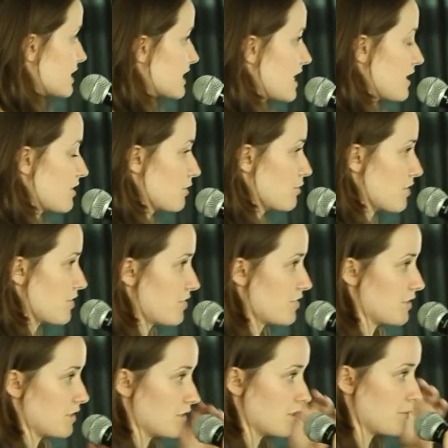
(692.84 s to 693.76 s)
together with
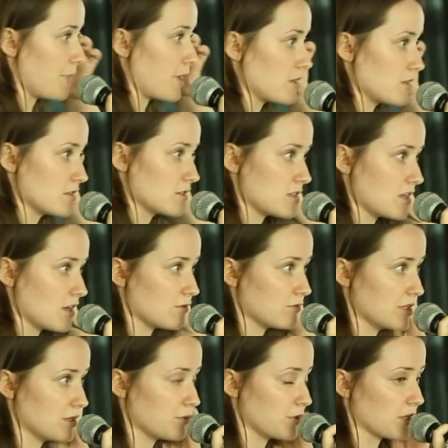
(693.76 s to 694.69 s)
the partners that
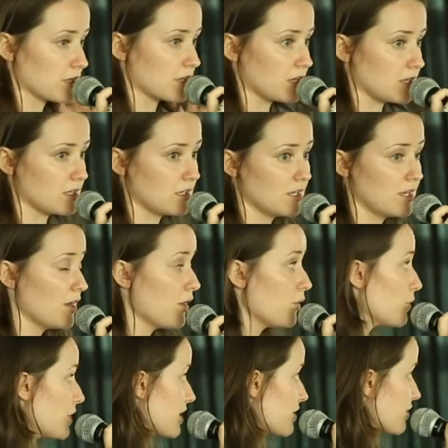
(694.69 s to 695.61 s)
we work
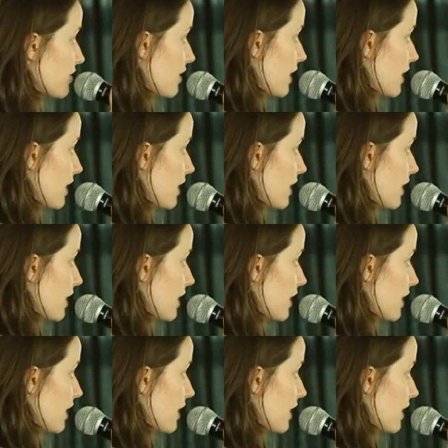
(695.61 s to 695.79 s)
with